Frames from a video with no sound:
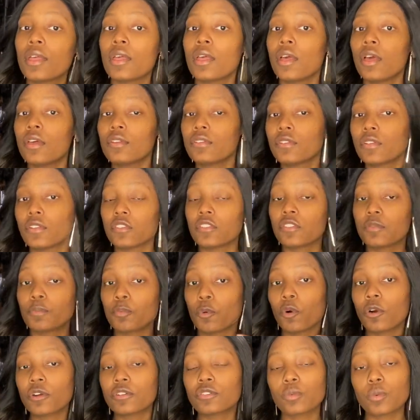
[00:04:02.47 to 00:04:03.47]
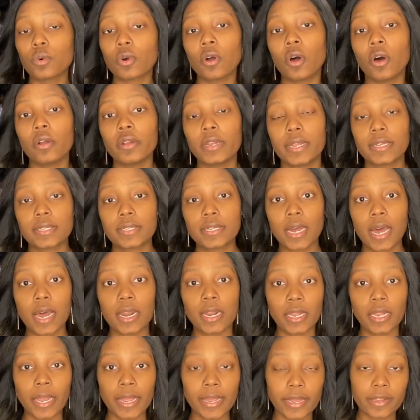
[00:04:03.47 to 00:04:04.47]
so the sports world has kind
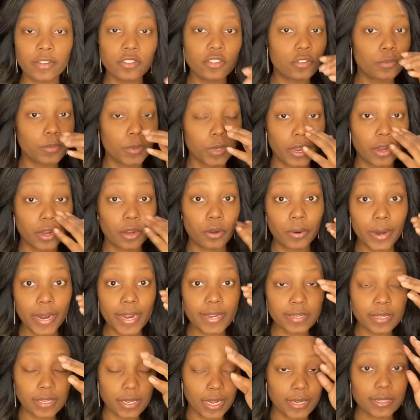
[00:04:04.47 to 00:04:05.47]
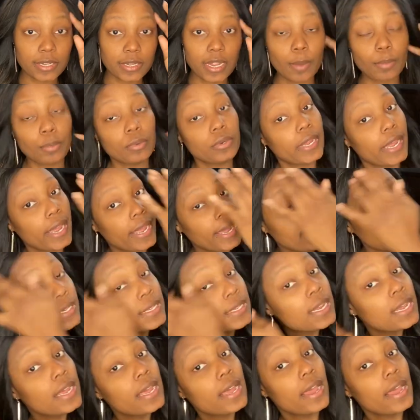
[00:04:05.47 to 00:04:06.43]
of like, it's just been like crazy the last couple days.